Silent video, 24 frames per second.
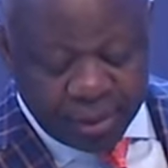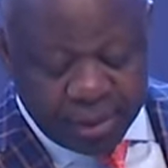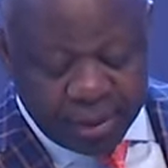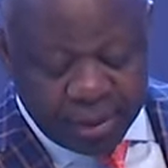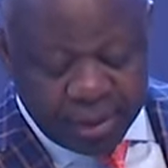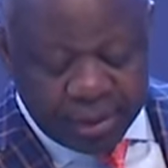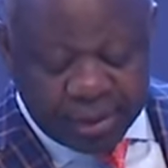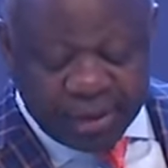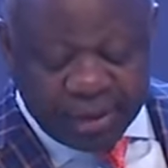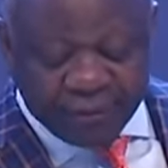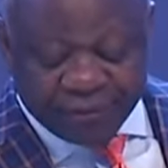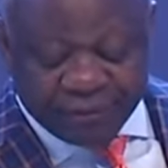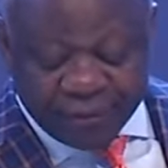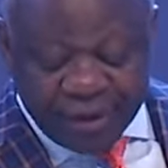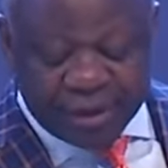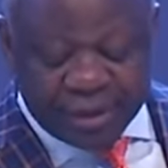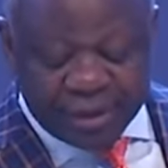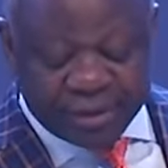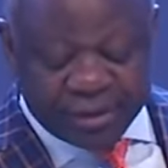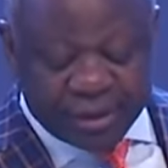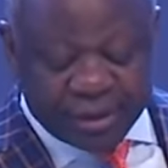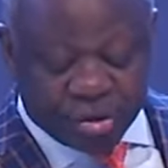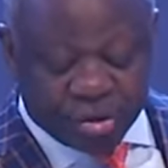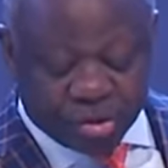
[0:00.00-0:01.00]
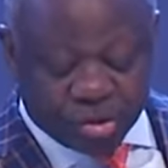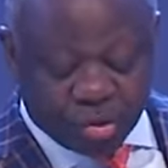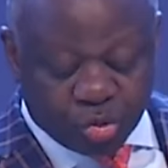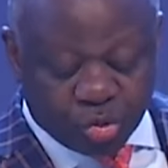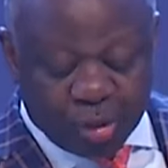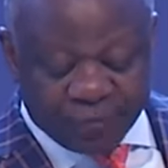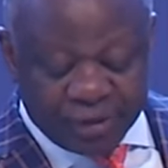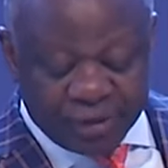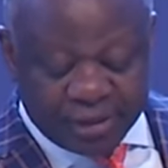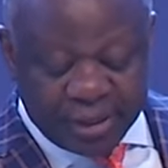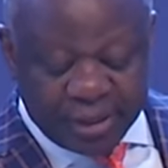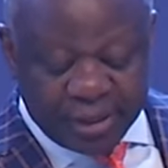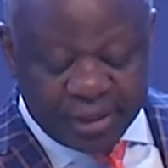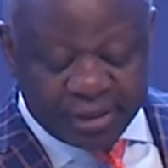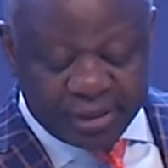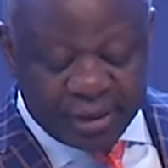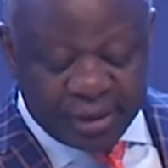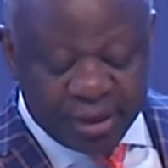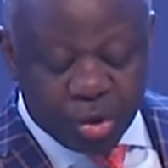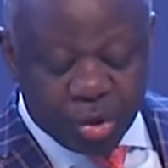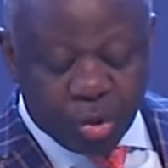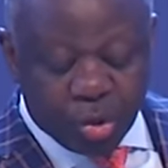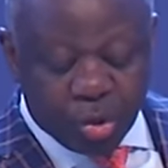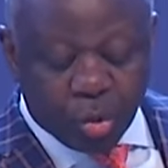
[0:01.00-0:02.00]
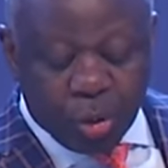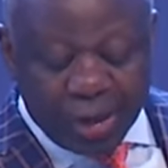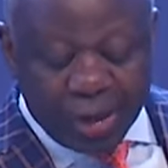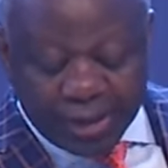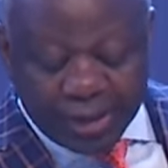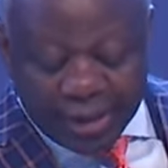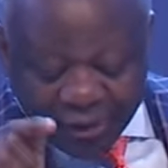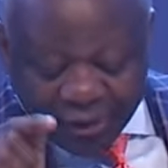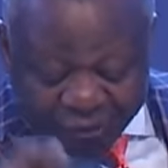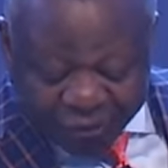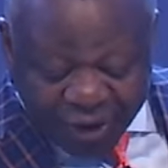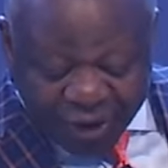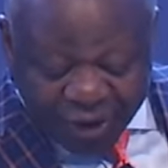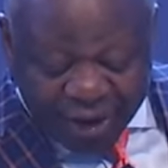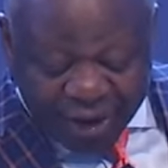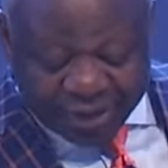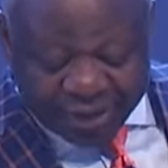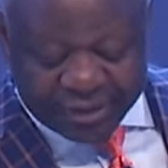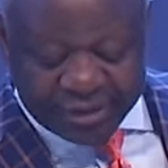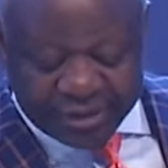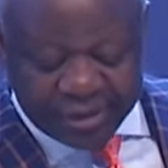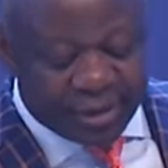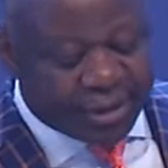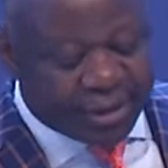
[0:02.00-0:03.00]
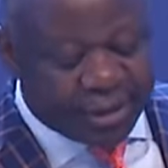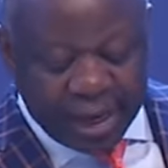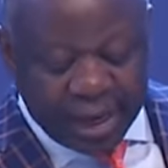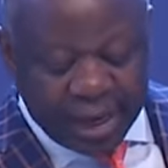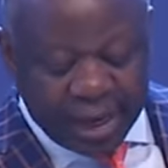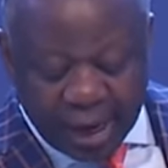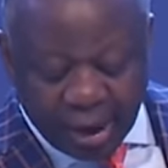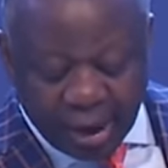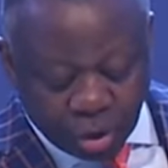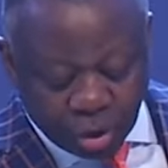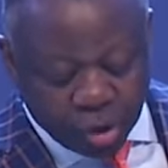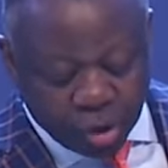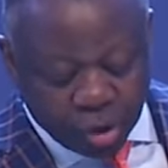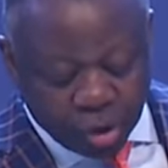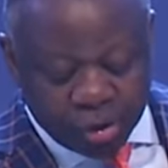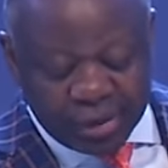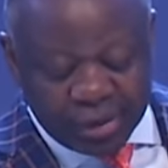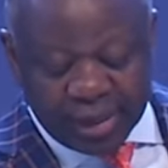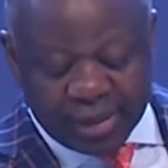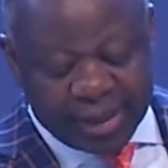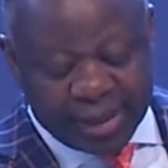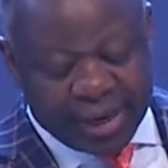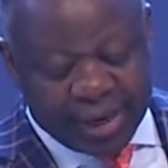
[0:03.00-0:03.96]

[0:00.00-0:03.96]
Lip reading: Then verse number 12, he says, when they fast, I will not hear their